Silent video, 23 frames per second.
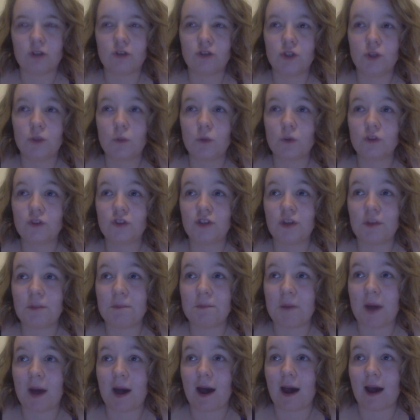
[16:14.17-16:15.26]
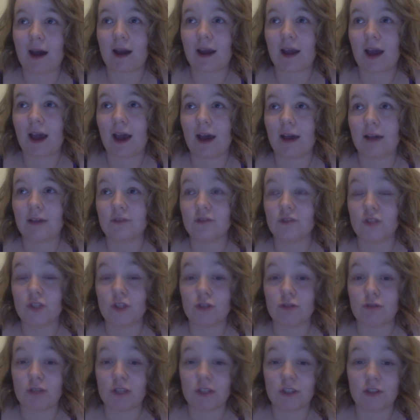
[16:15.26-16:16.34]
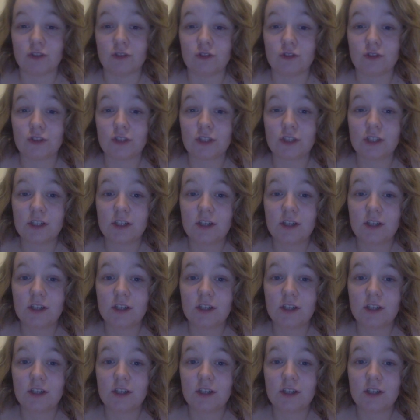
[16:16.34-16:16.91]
She watched it back and she cringed